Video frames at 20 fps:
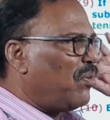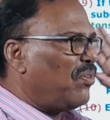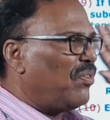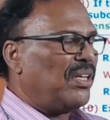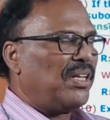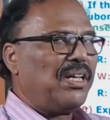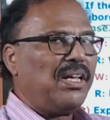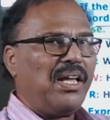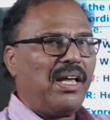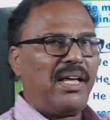only
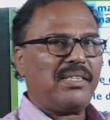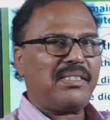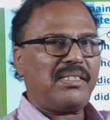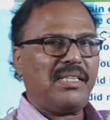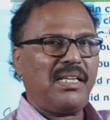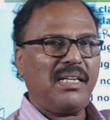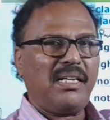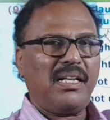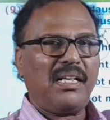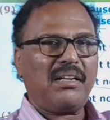a
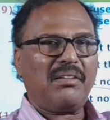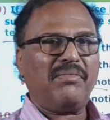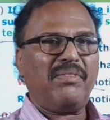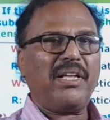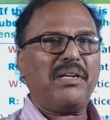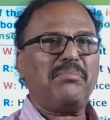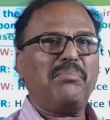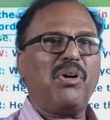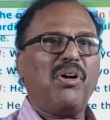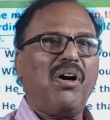singular
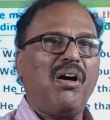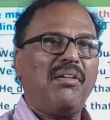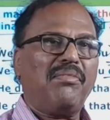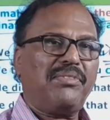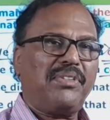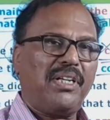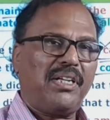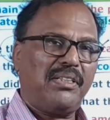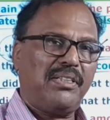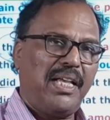verb
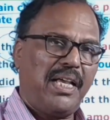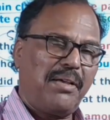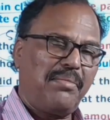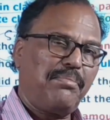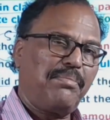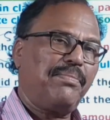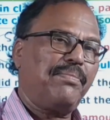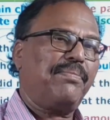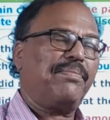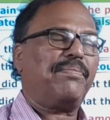after them.
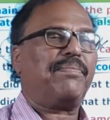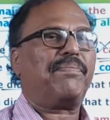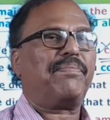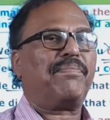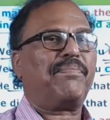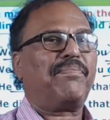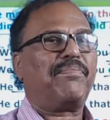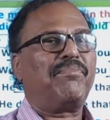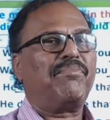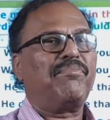
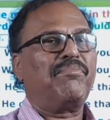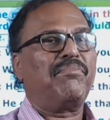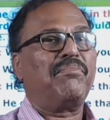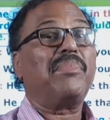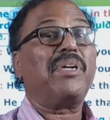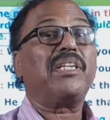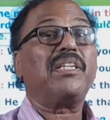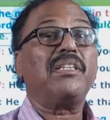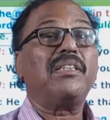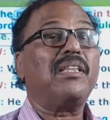
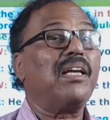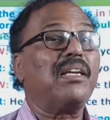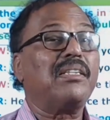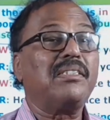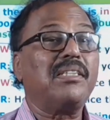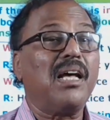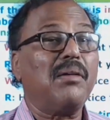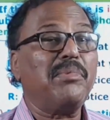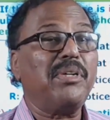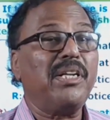But in the
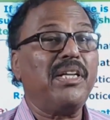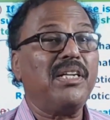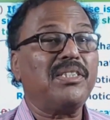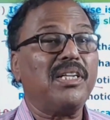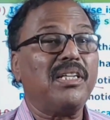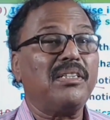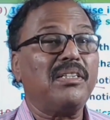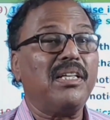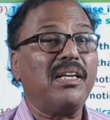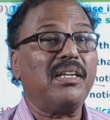examination,
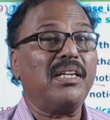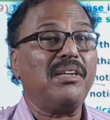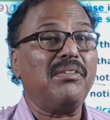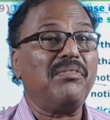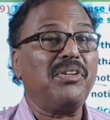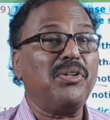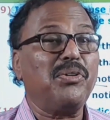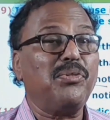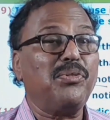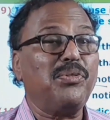they give
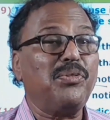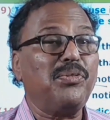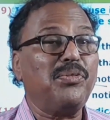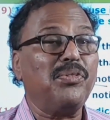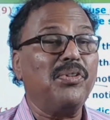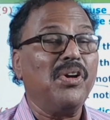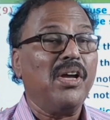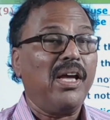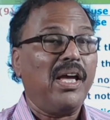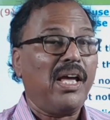you
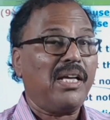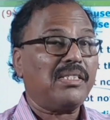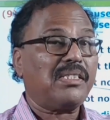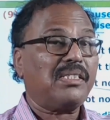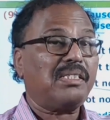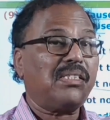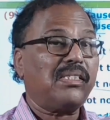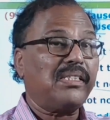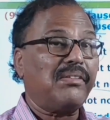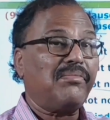
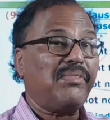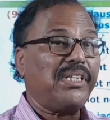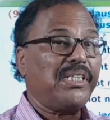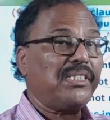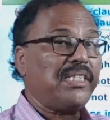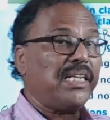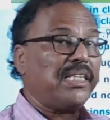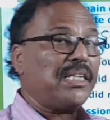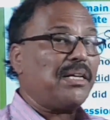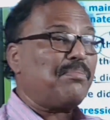what is
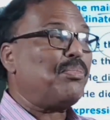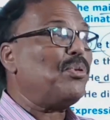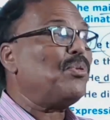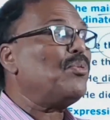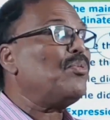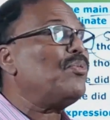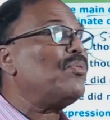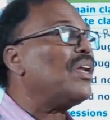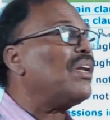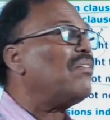that? A
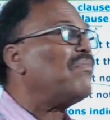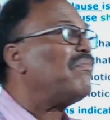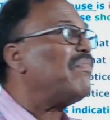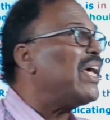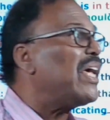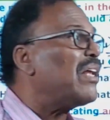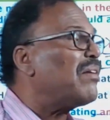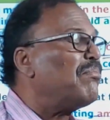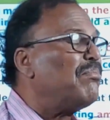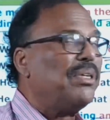plural
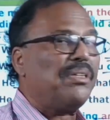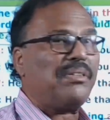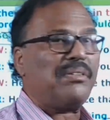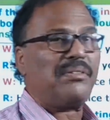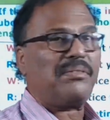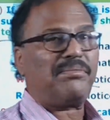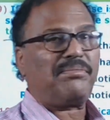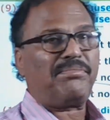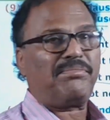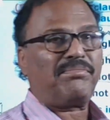verb,
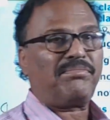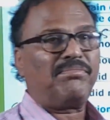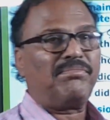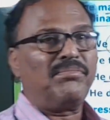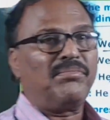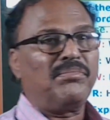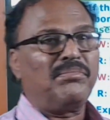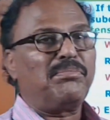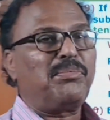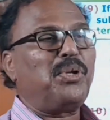
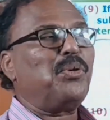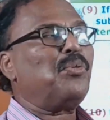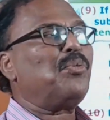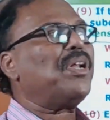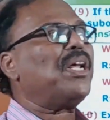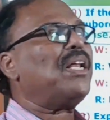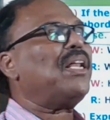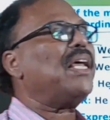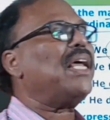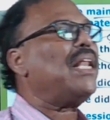
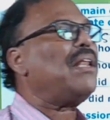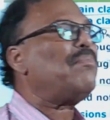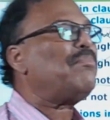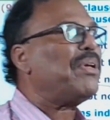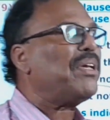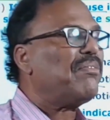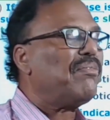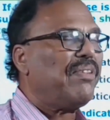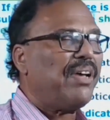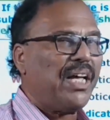plural
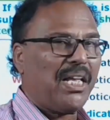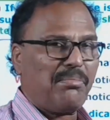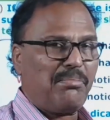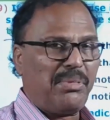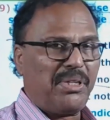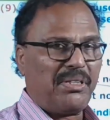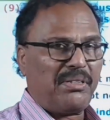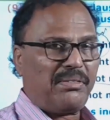helping verb.